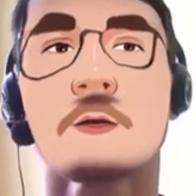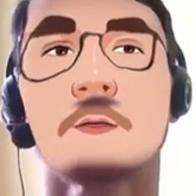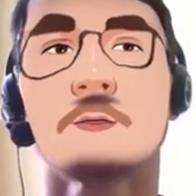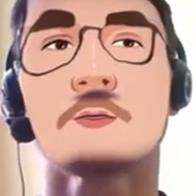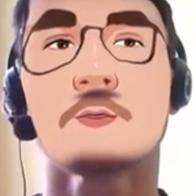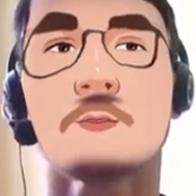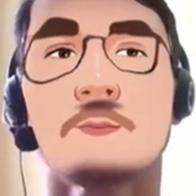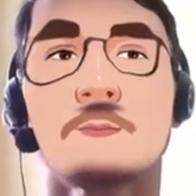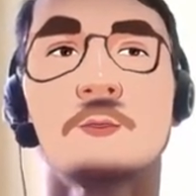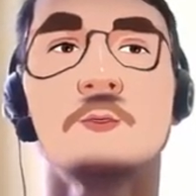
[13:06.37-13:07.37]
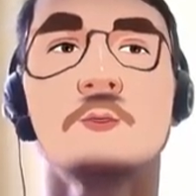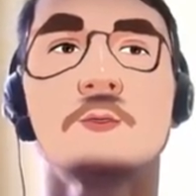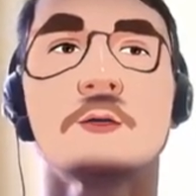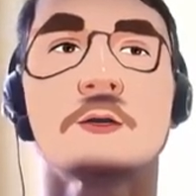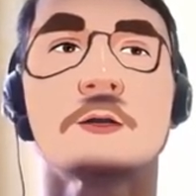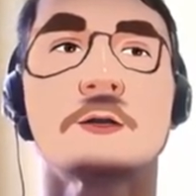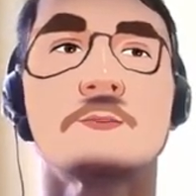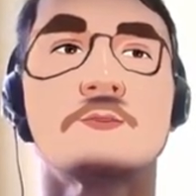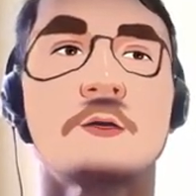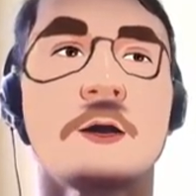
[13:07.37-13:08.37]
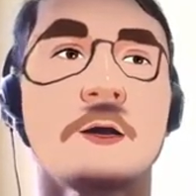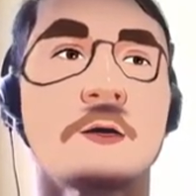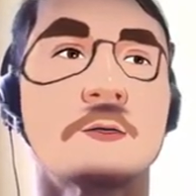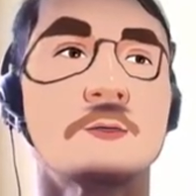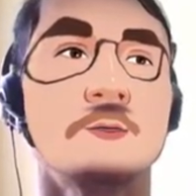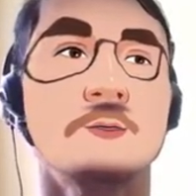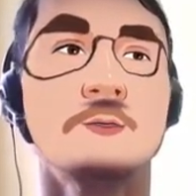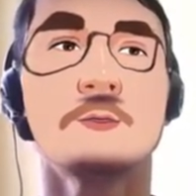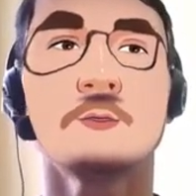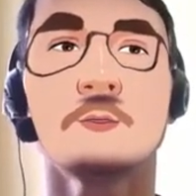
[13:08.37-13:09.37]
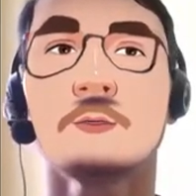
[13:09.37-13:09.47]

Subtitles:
So you just drag a new